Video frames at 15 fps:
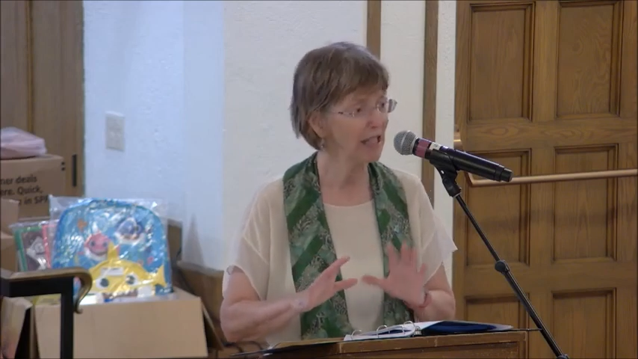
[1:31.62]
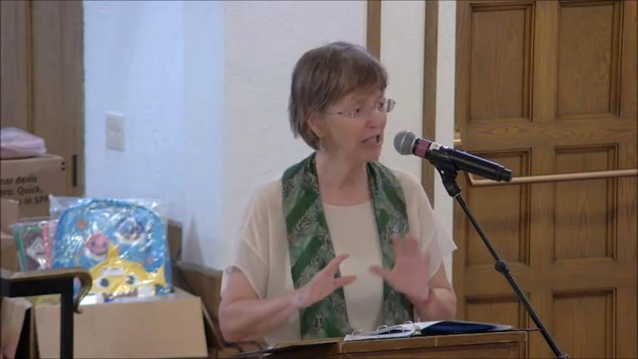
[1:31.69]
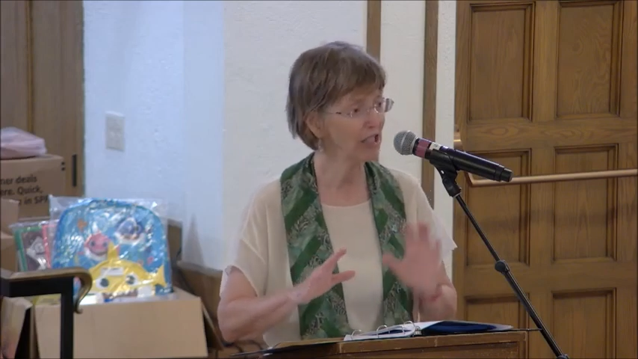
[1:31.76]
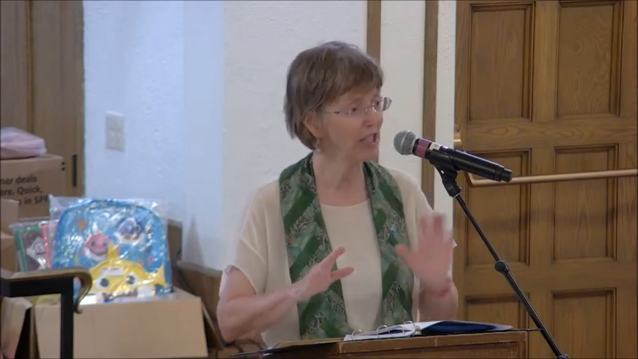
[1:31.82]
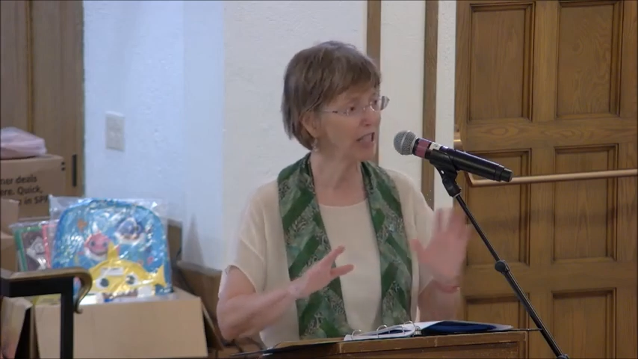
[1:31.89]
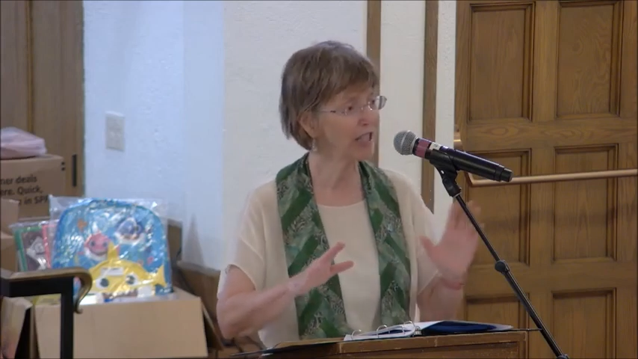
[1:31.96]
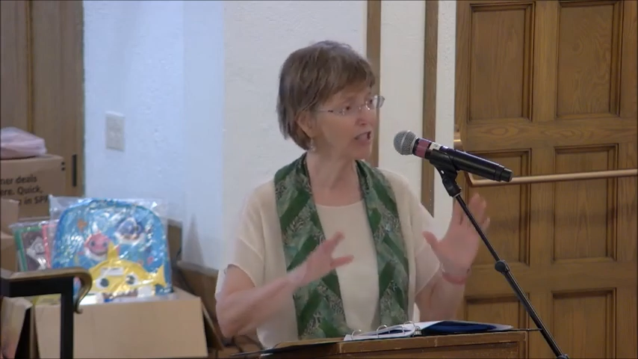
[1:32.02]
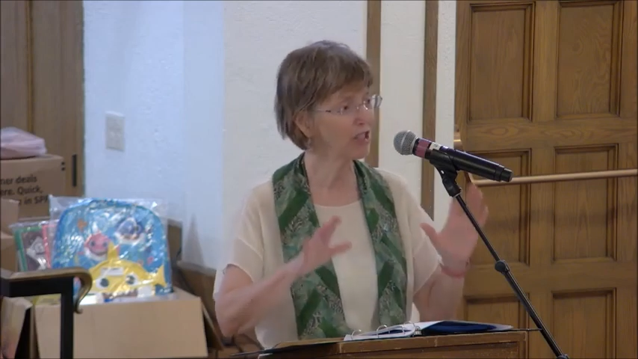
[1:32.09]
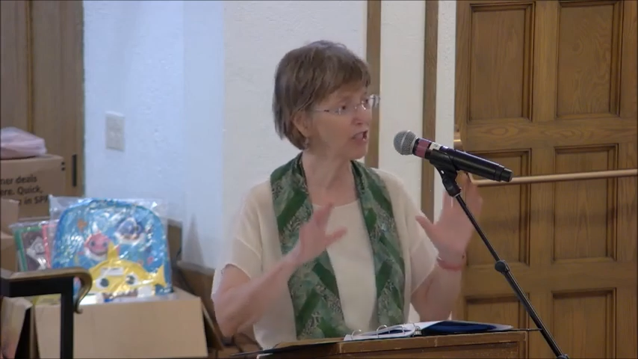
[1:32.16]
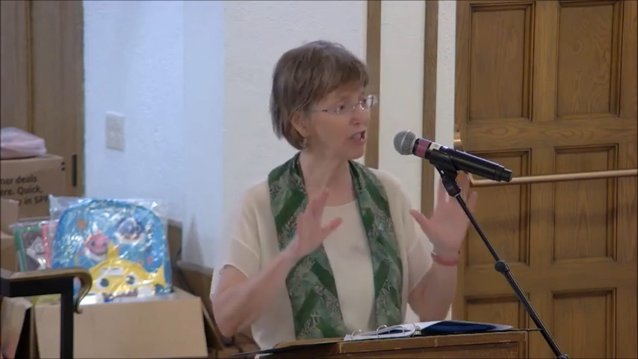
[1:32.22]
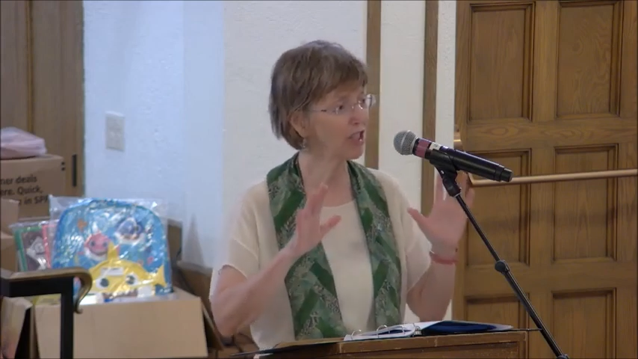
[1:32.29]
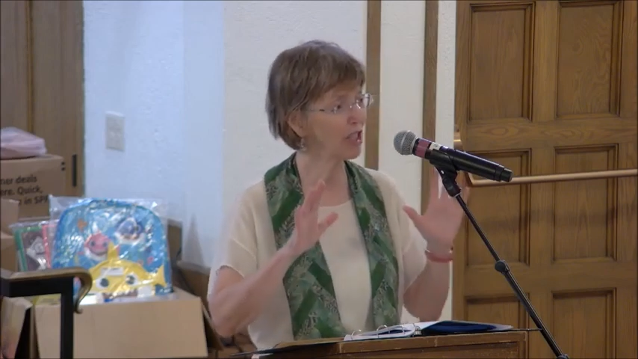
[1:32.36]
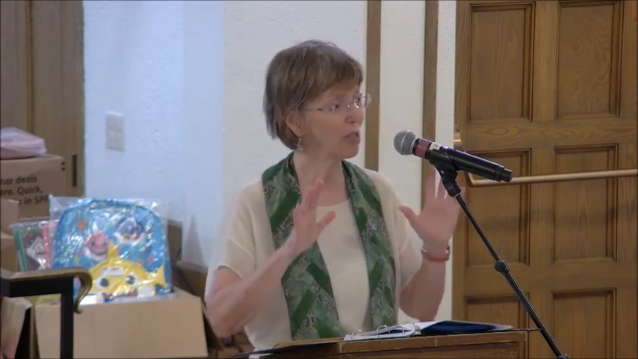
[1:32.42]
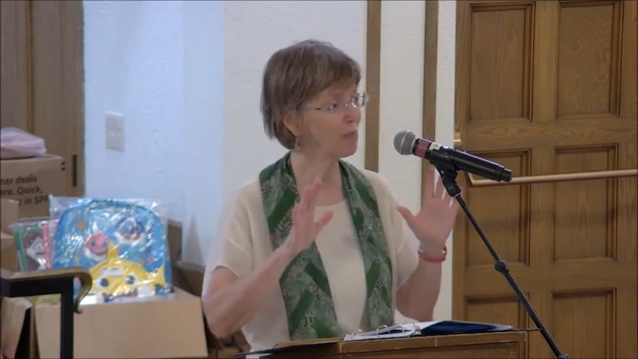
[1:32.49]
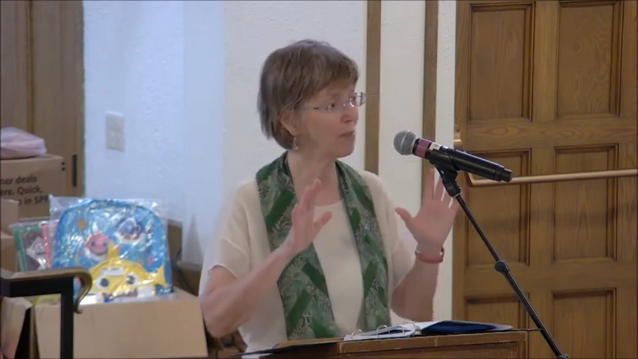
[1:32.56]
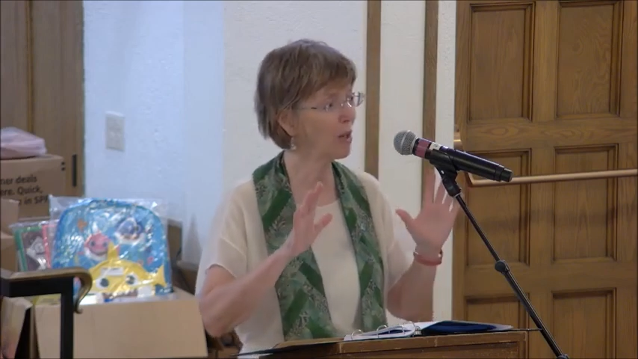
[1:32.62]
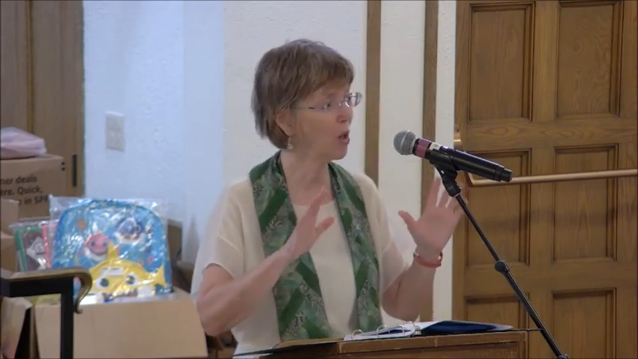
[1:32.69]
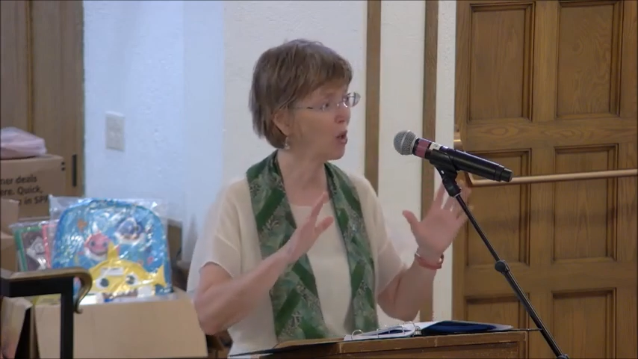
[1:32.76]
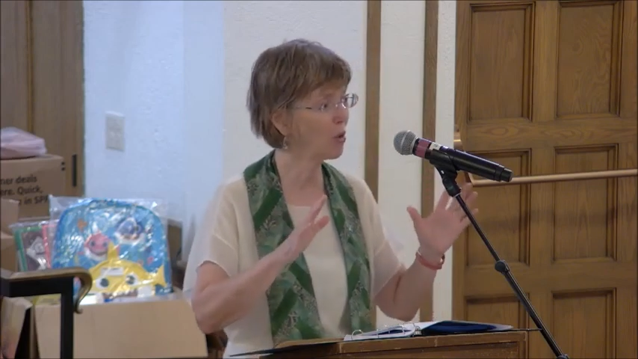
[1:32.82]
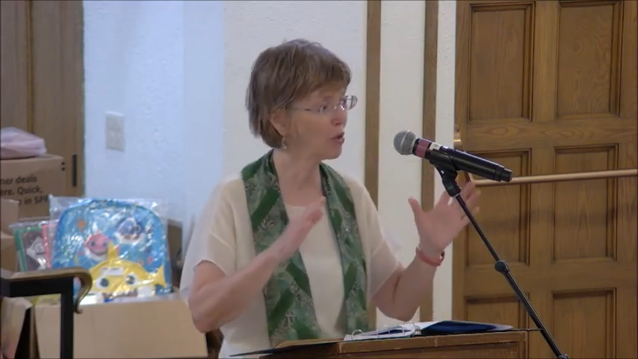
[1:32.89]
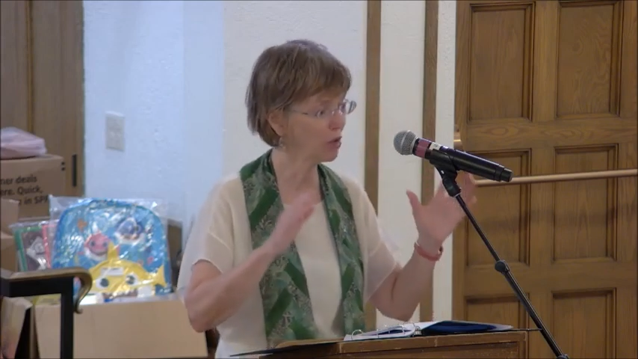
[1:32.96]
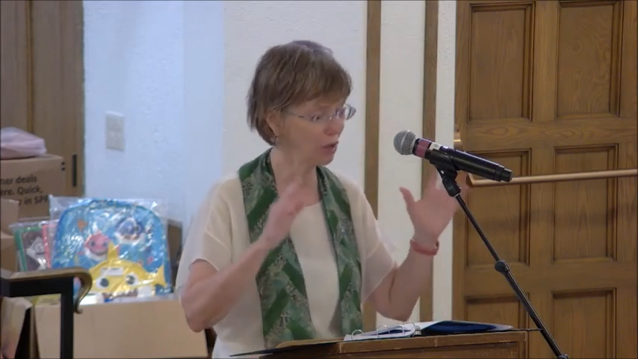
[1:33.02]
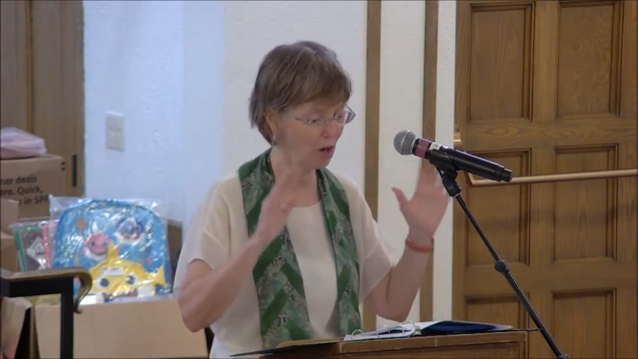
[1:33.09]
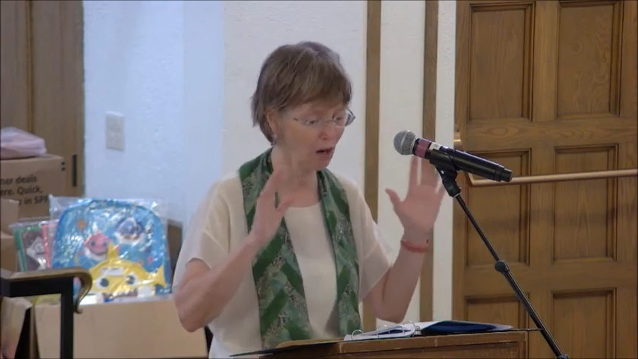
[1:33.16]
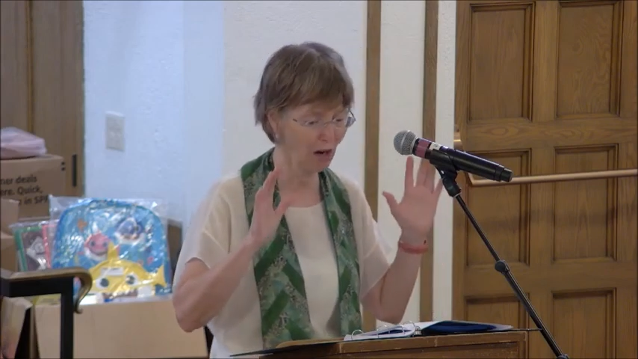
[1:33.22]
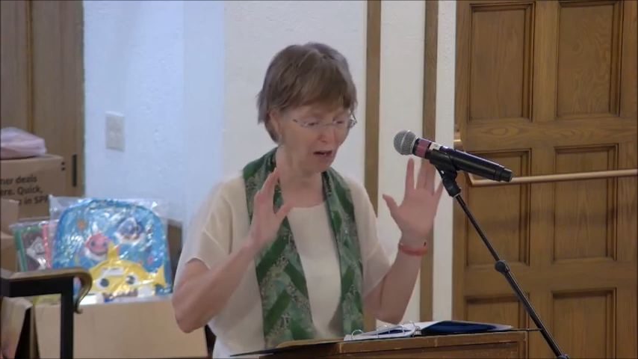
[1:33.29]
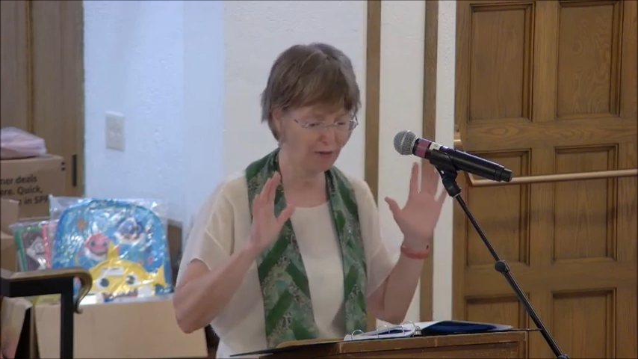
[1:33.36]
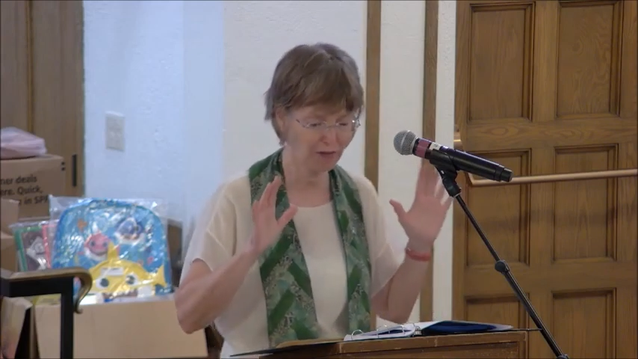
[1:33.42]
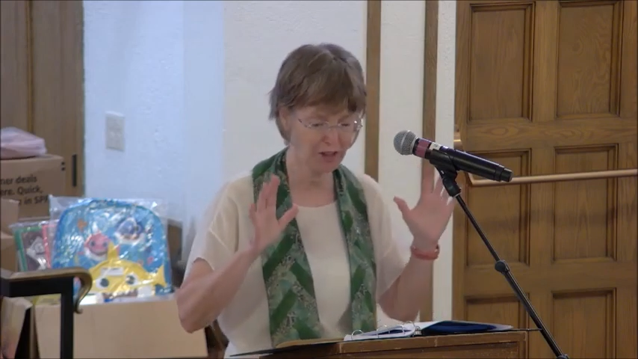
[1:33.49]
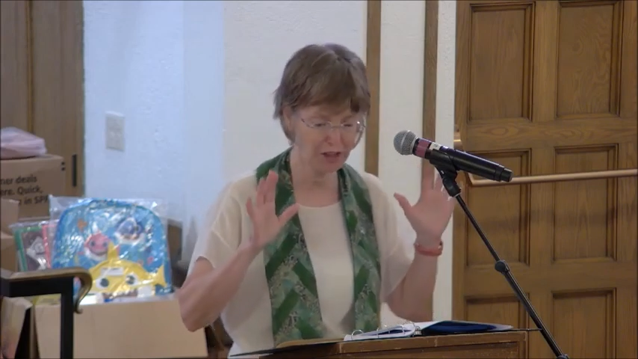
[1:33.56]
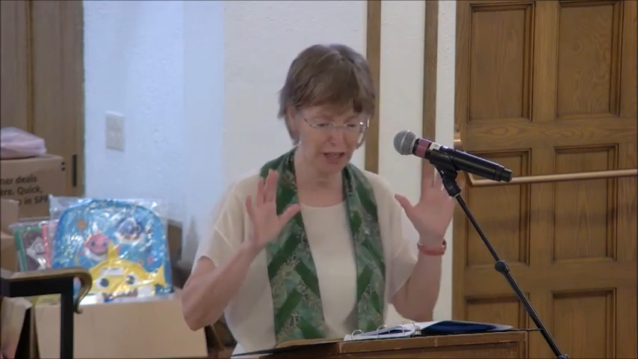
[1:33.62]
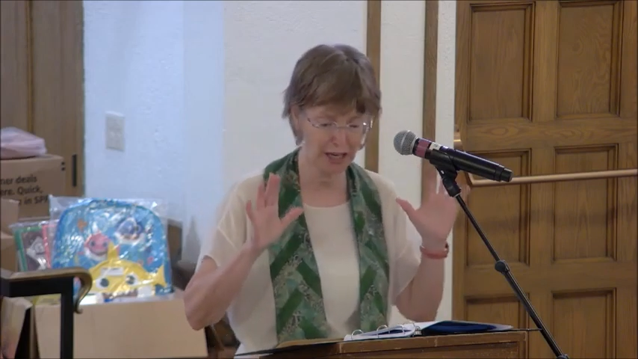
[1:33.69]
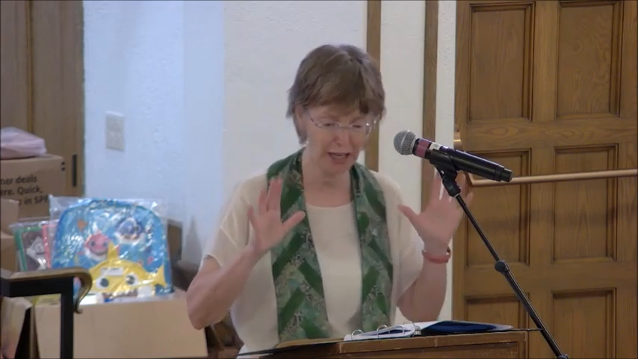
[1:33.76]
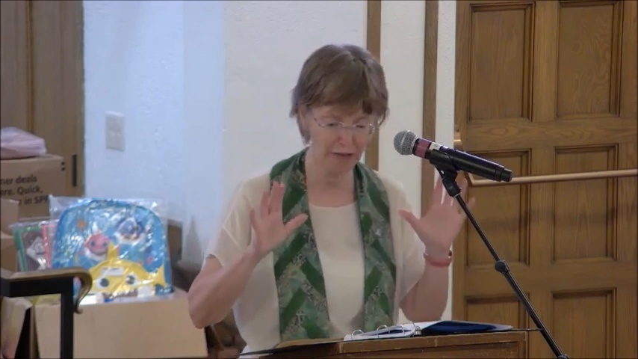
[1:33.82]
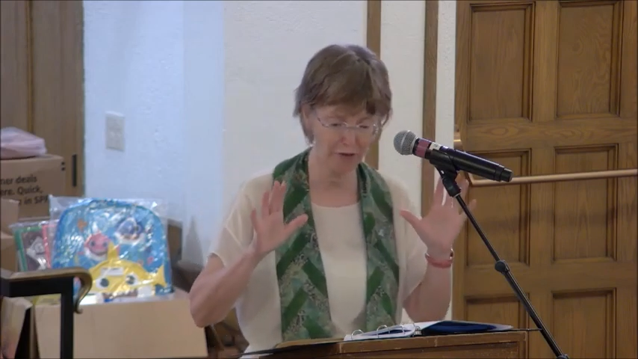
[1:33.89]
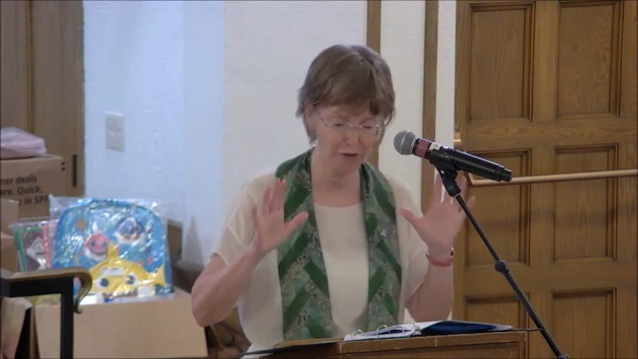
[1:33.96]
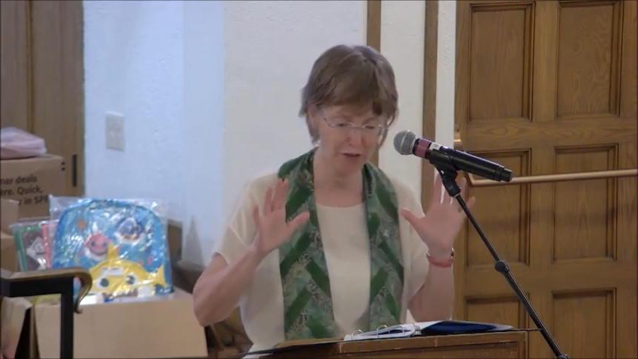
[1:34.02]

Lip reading: He sits in a boat offset